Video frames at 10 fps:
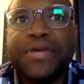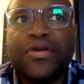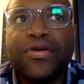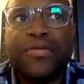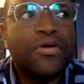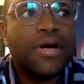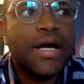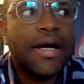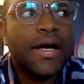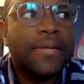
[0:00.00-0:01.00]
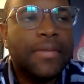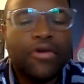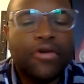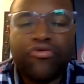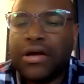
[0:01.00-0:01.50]
be a little more
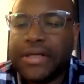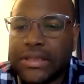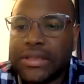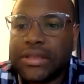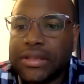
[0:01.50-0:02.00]
grounded